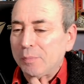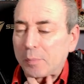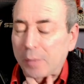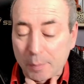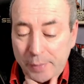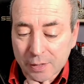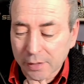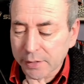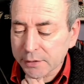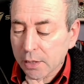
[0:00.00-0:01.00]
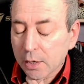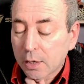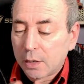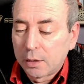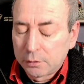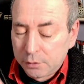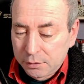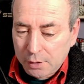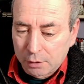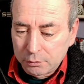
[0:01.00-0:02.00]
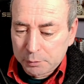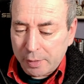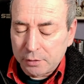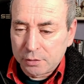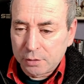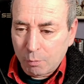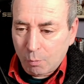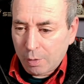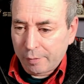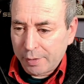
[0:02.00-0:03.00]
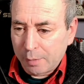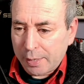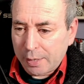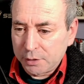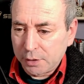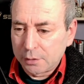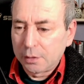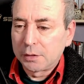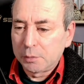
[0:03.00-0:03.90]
But my opinion is, don't spend your time worrying about it.